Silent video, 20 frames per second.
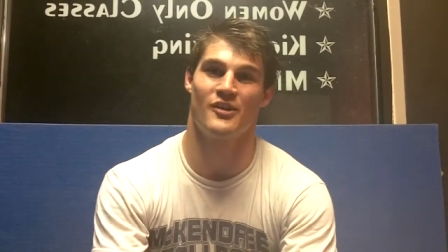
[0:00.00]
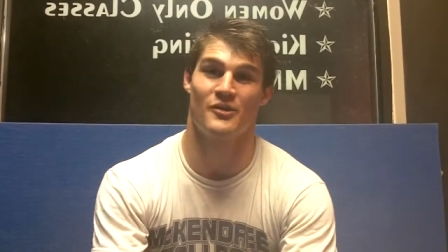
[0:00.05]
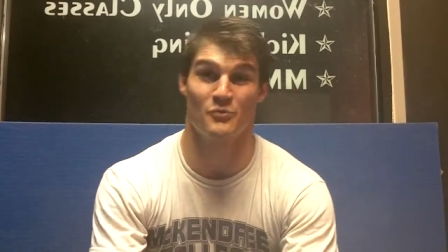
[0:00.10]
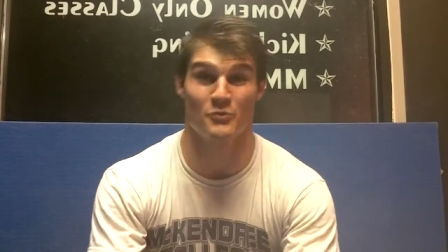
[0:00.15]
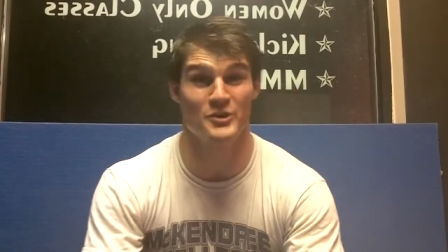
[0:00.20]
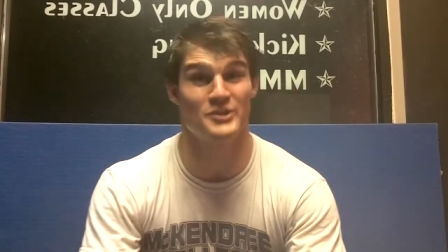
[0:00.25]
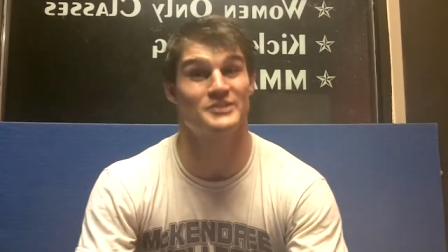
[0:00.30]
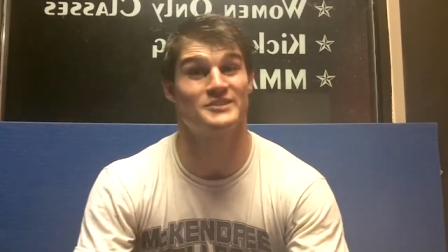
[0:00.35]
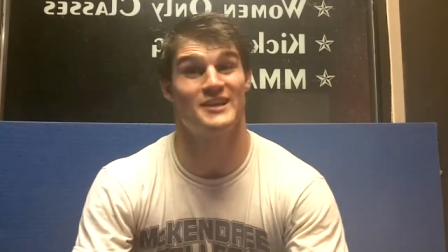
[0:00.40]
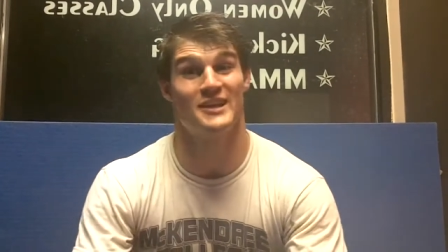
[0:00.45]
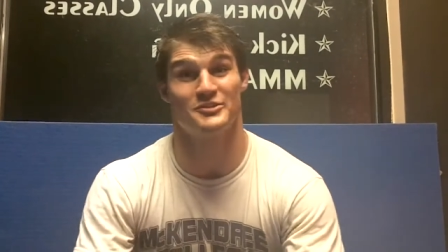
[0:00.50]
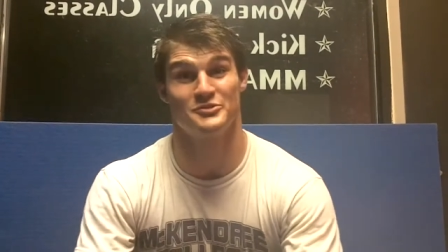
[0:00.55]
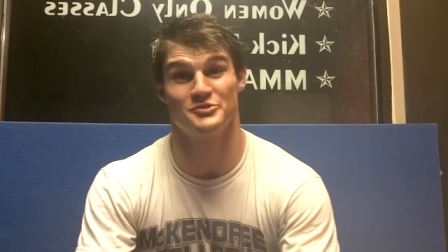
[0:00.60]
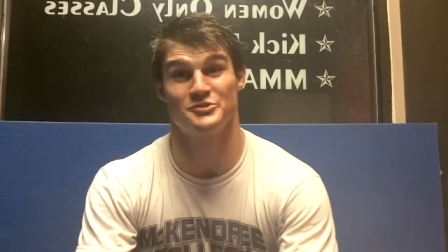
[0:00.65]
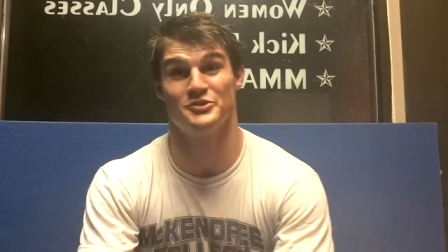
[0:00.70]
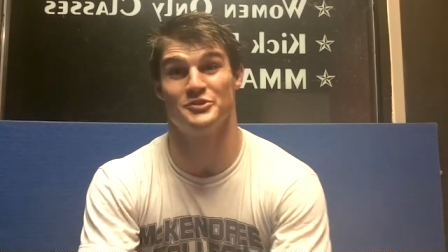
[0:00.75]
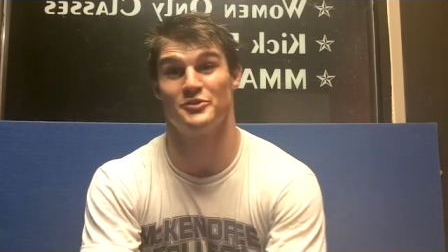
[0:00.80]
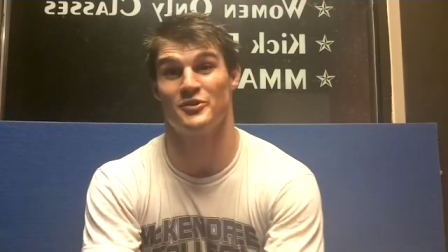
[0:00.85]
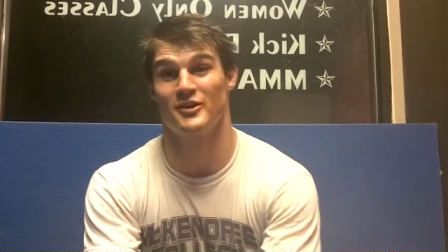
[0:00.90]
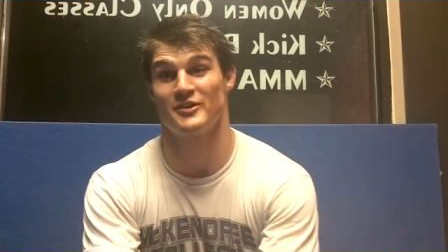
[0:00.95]
they rescheduled
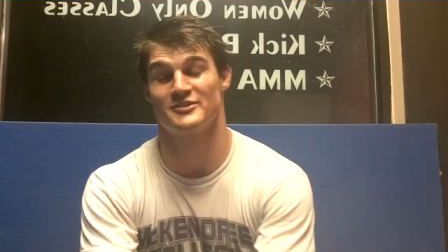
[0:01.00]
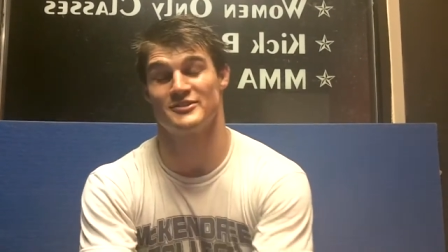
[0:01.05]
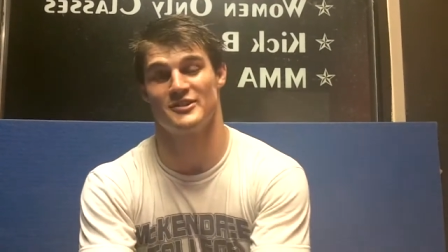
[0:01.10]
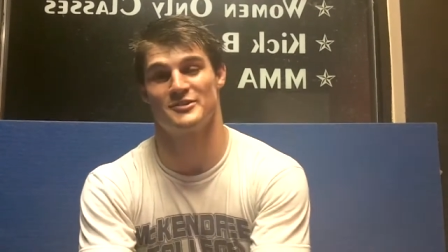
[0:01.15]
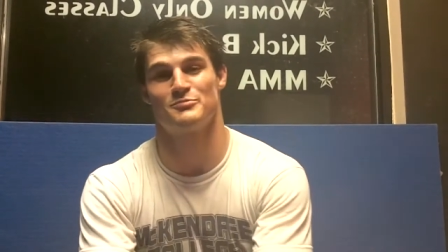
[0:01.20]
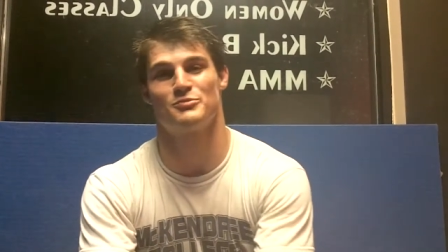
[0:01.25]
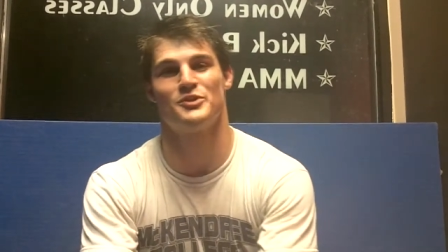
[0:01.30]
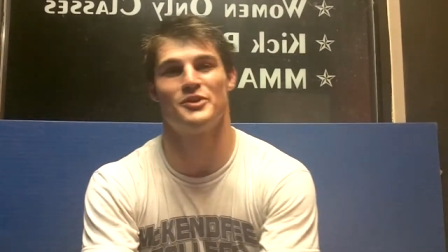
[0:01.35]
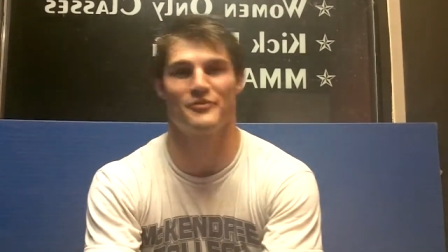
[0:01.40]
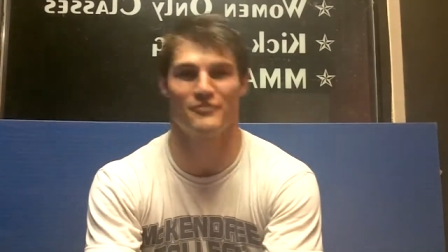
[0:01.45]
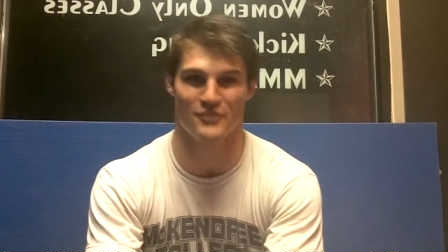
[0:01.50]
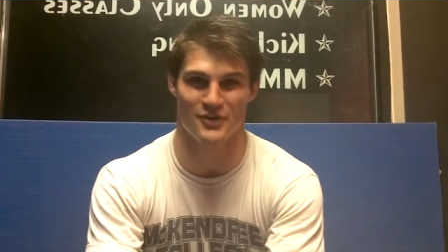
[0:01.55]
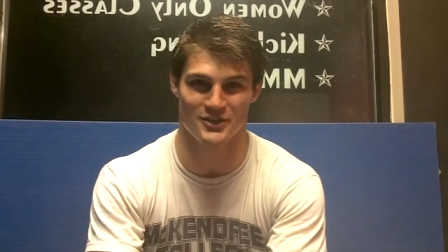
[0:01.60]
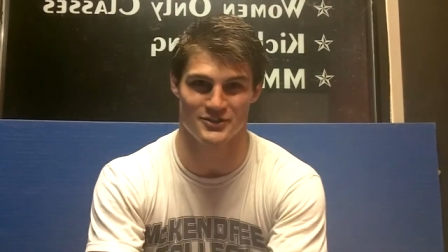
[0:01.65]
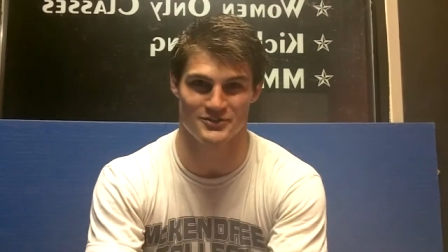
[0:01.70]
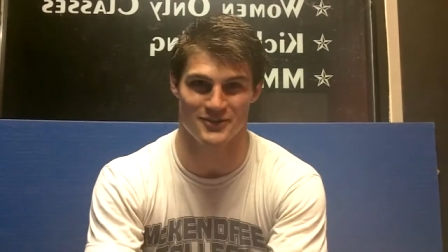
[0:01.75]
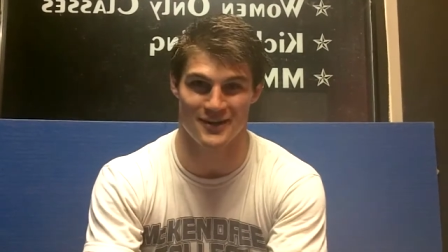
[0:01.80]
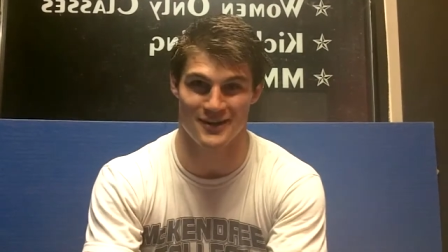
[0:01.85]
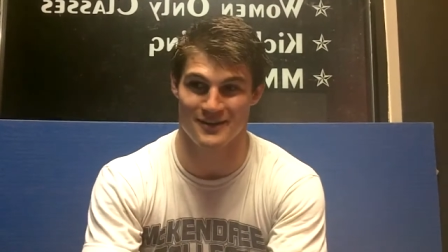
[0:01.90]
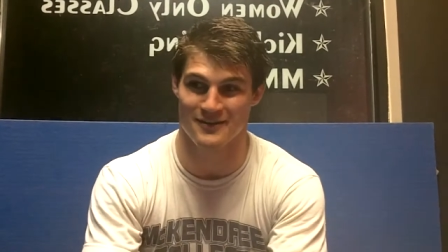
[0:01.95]
New York. So I was pretty
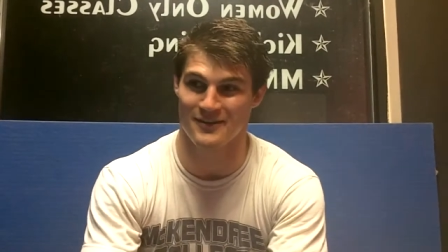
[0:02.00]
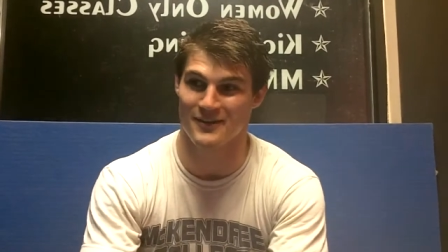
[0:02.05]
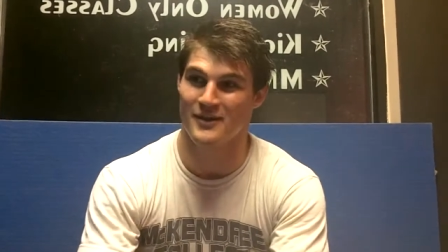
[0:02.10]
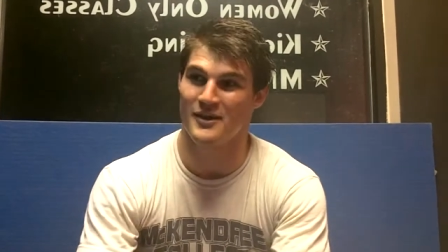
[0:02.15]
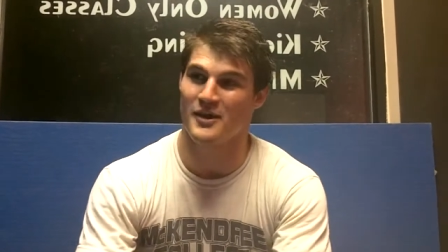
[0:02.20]
frustrated.